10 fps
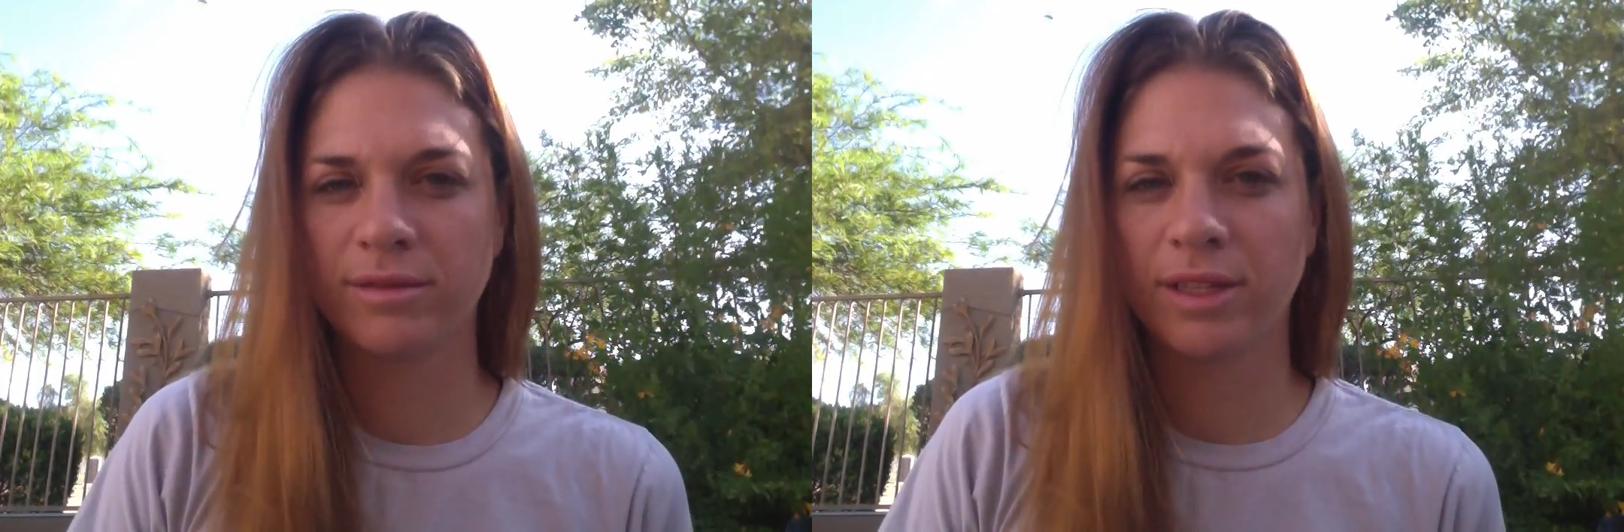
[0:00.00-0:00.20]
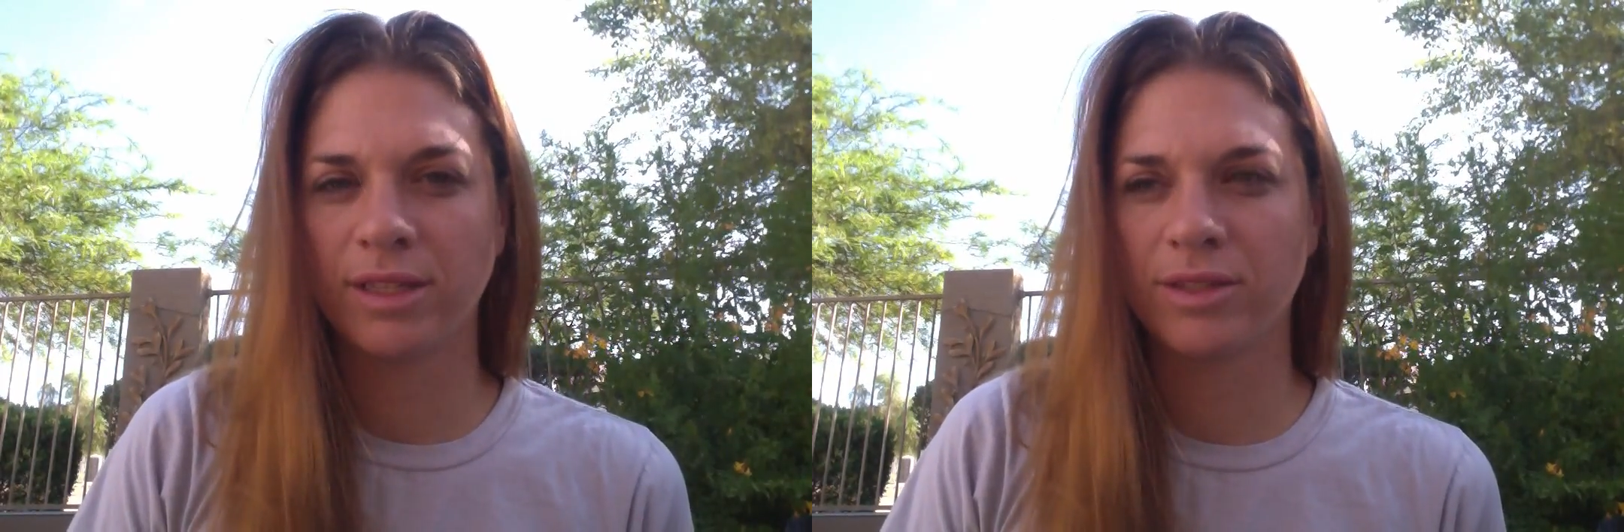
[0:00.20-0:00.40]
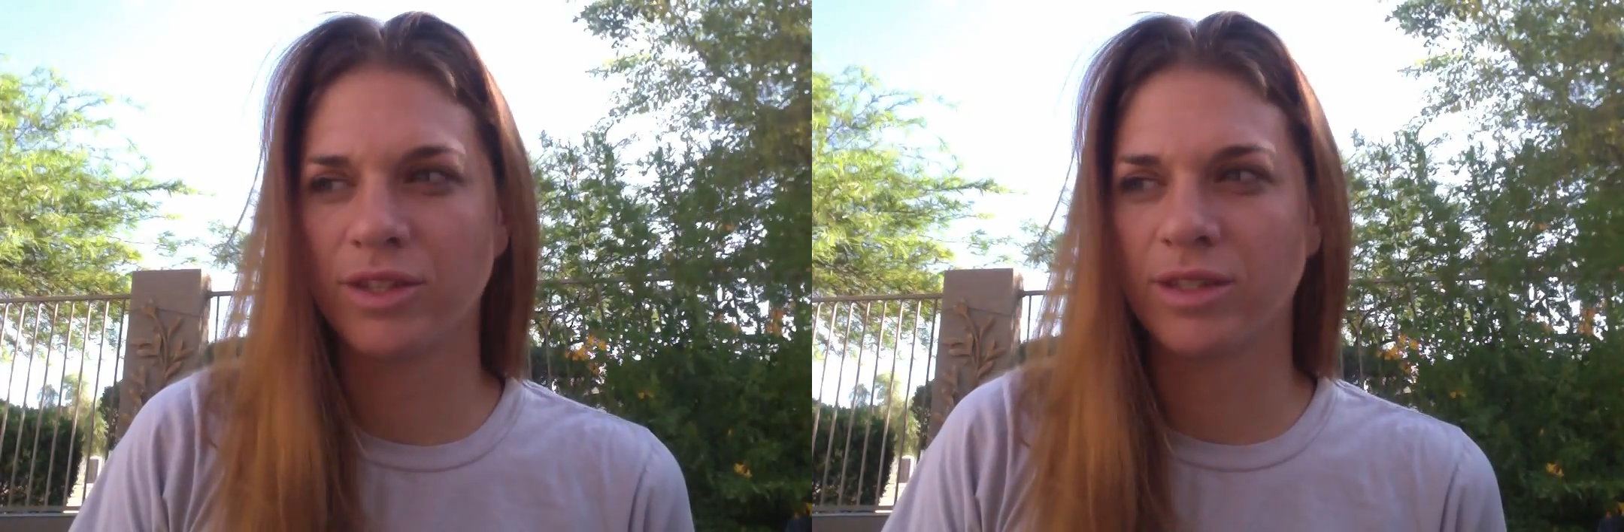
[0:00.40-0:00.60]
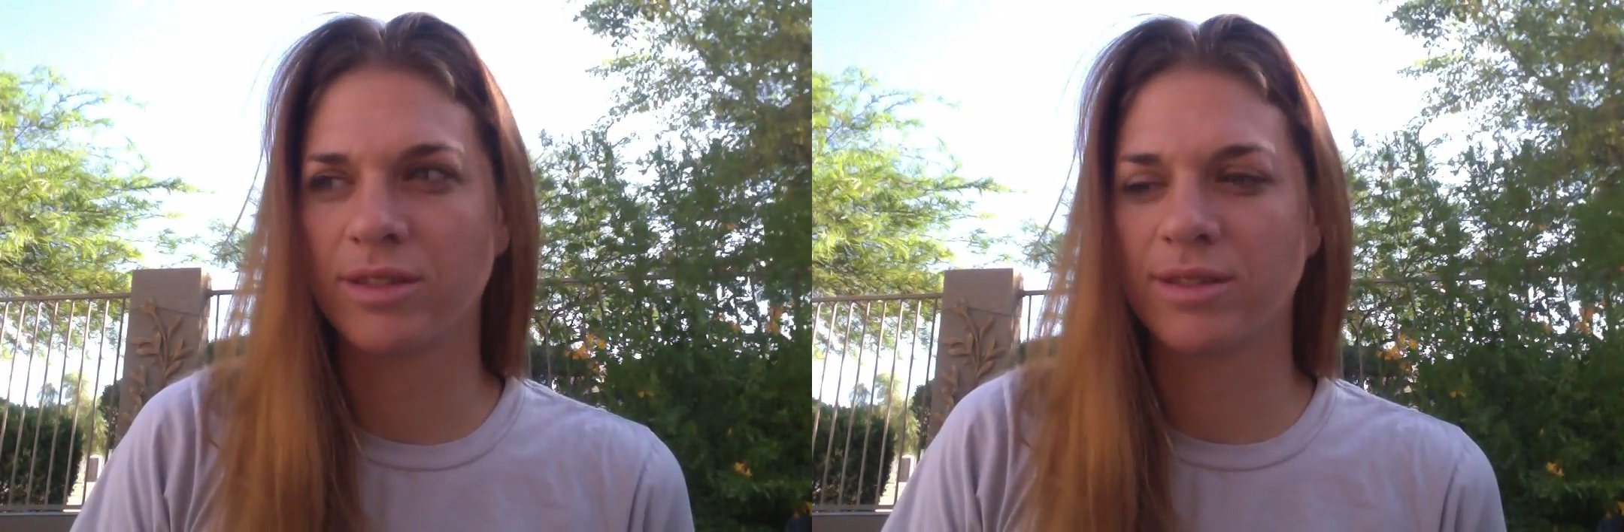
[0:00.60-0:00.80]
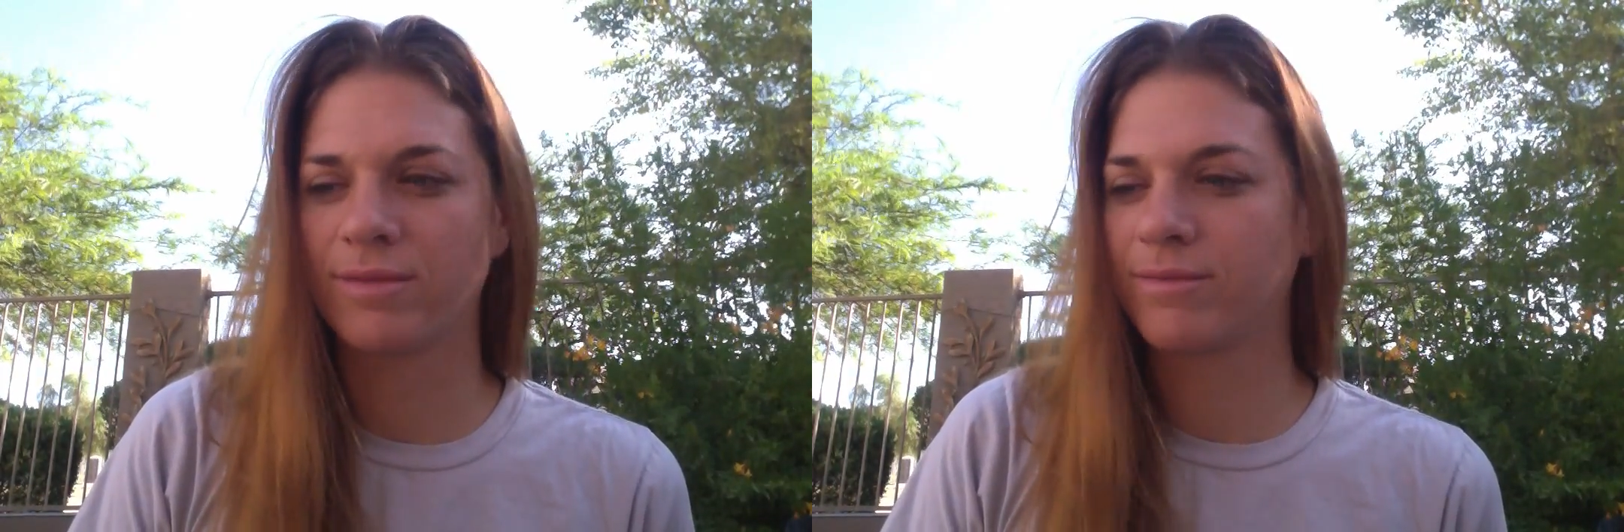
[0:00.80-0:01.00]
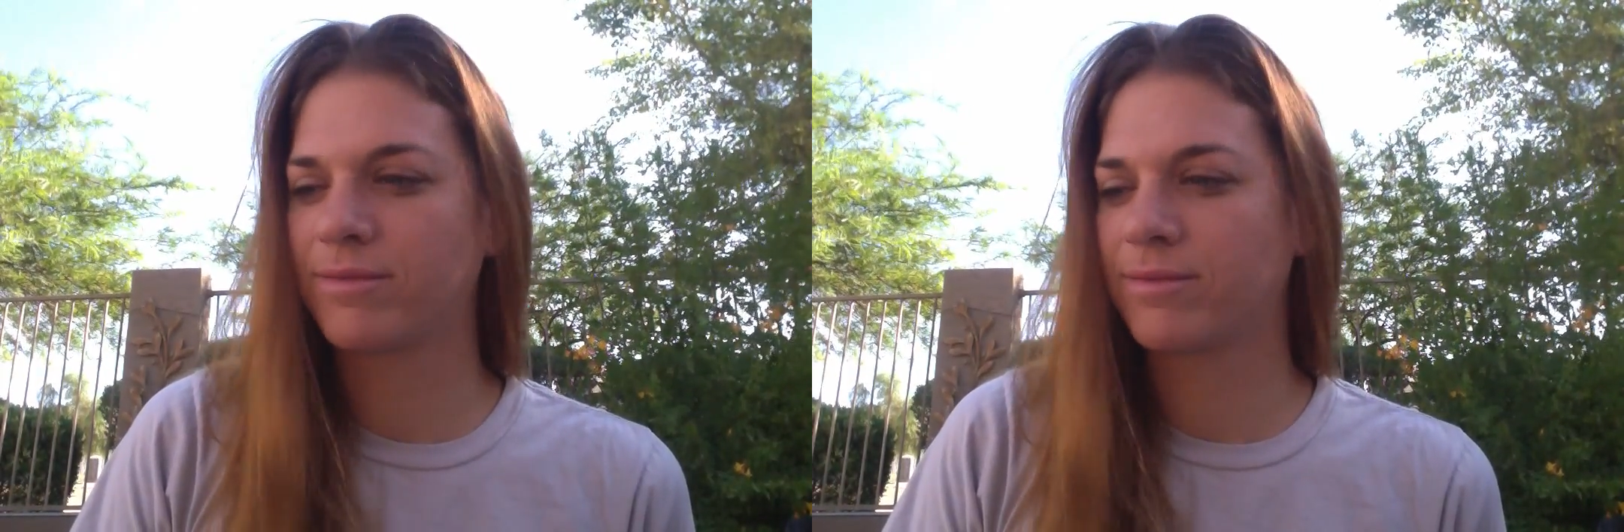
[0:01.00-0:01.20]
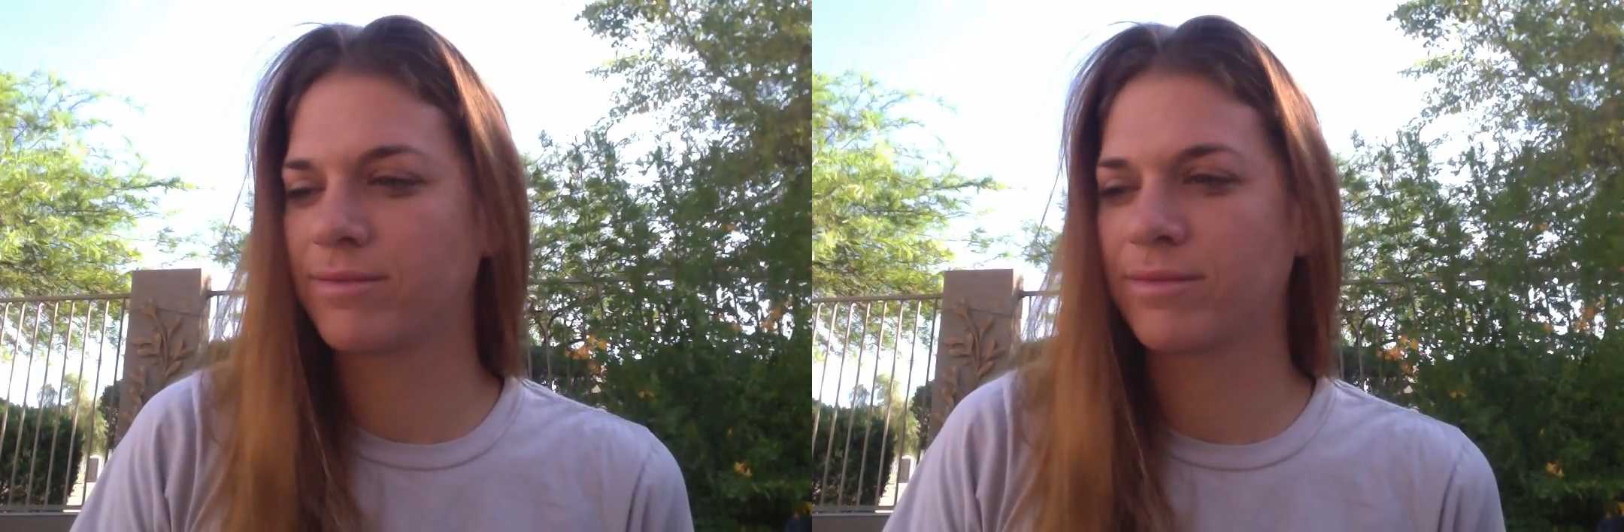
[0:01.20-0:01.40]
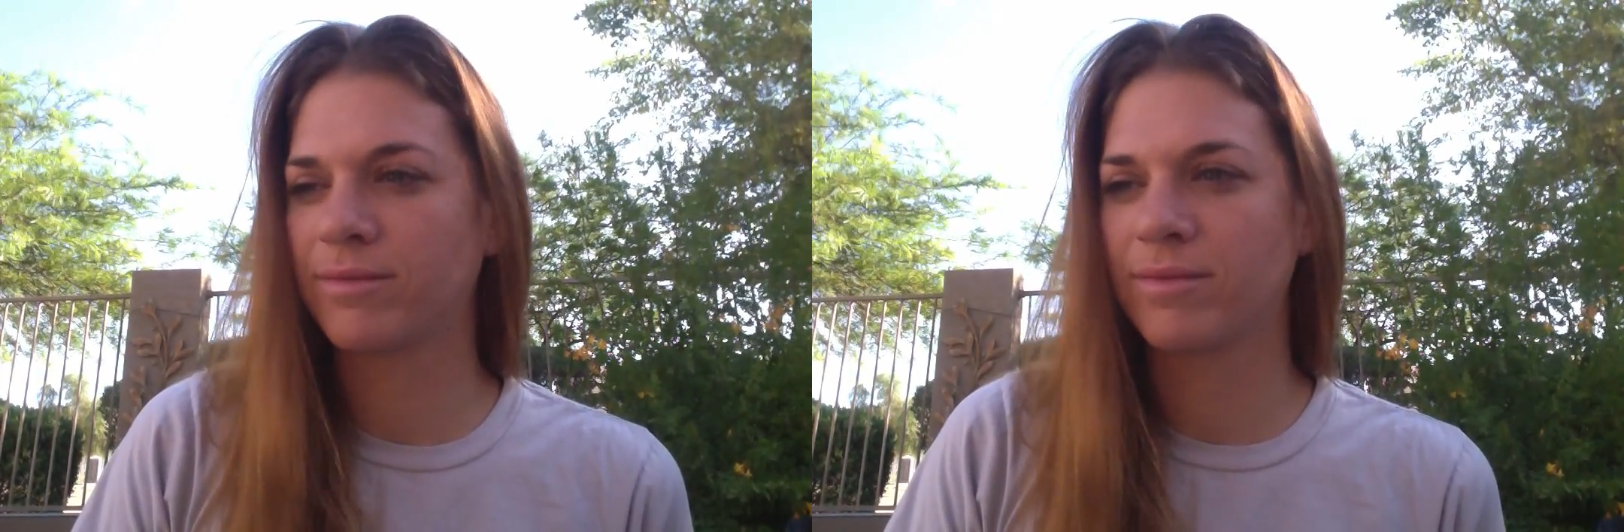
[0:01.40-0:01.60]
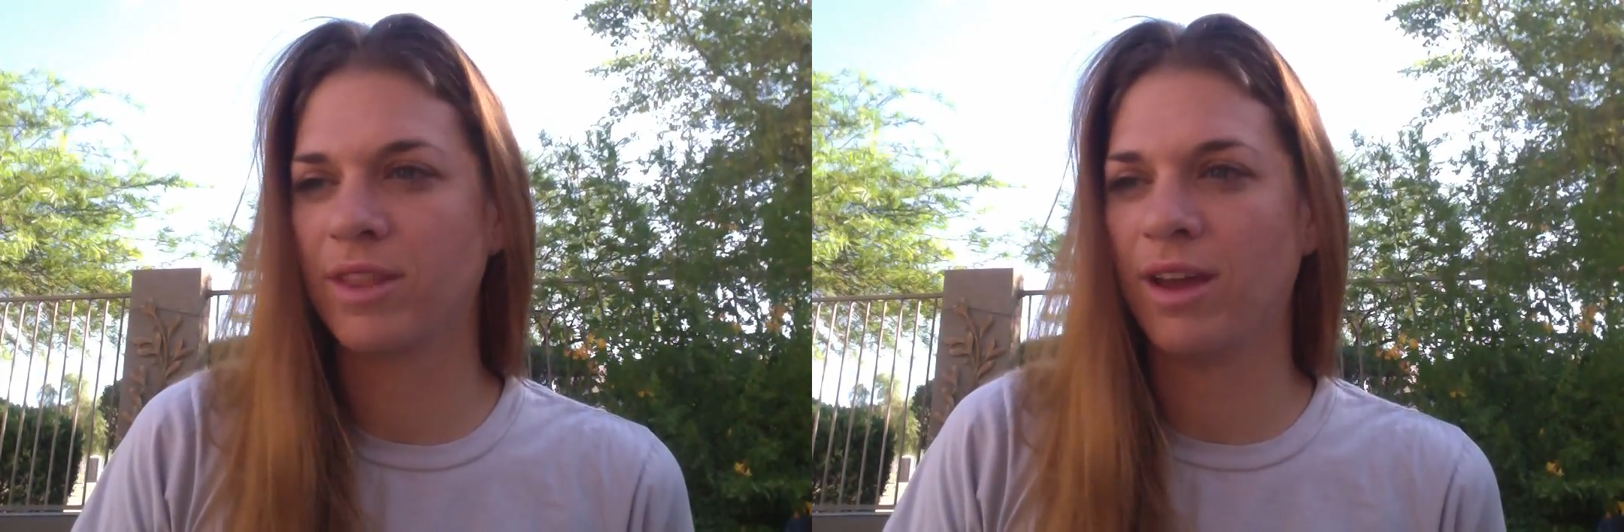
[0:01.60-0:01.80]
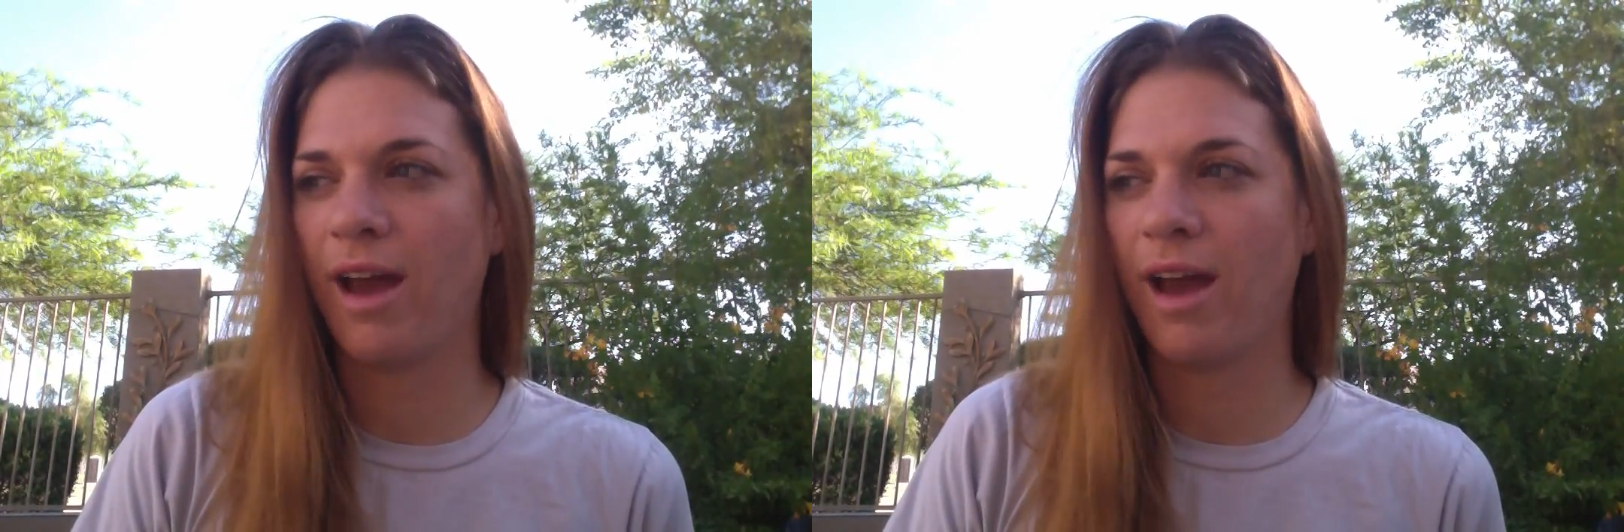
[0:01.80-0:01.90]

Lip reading: It's just the